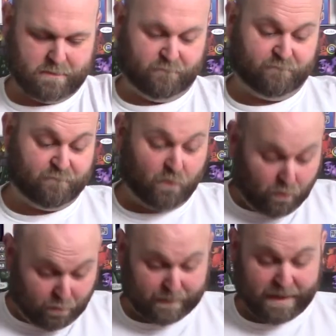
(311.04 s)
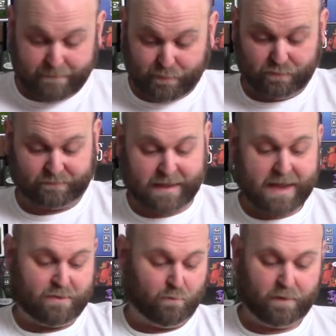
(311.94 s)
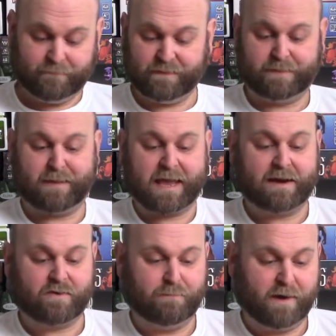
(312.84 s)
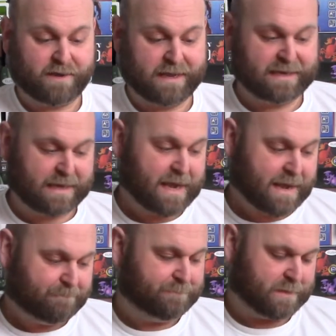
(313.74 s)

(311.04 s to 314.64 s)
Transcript: 4 player boards again, one for the Mechanical Marquis de Cap.